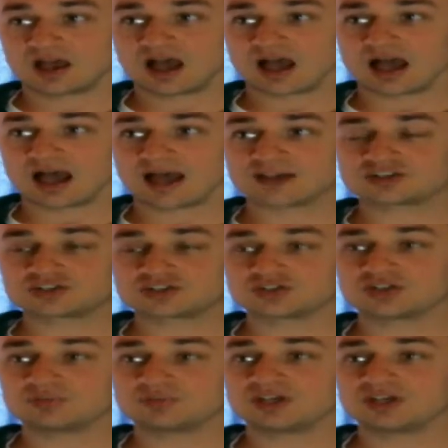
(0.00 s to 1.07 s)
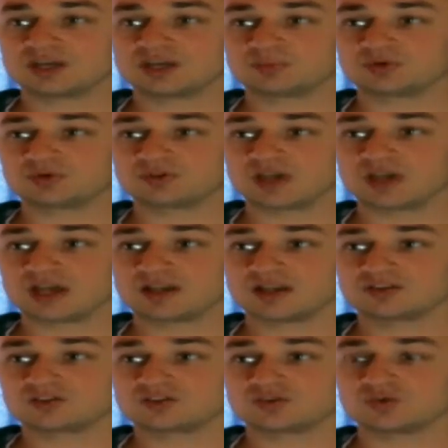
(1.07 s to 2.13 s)
I should be able
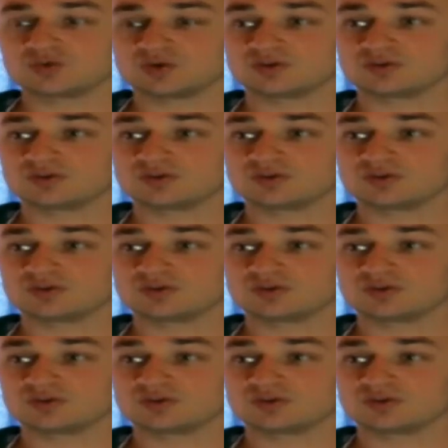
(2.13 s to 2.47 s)
to